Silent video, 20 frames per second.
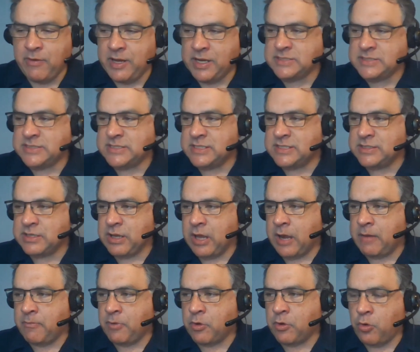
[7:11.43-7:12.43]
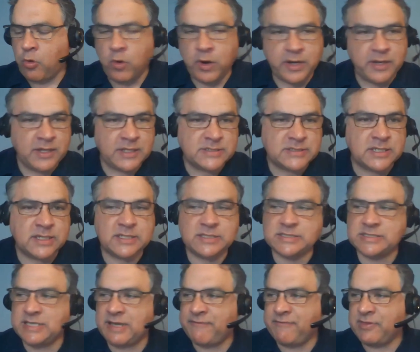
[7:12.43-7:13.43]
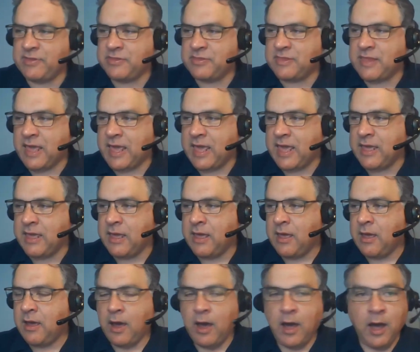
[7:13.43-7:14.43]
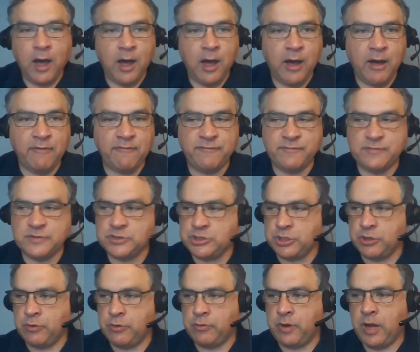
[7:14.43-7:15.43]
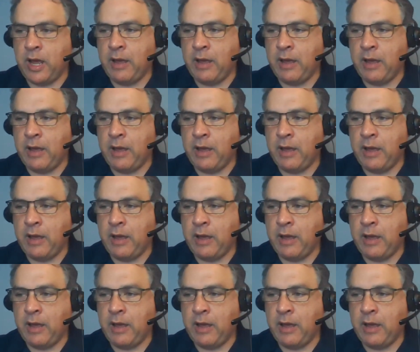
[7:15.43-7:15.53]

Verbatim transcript: it is a I'm recording this on the seventh day of June.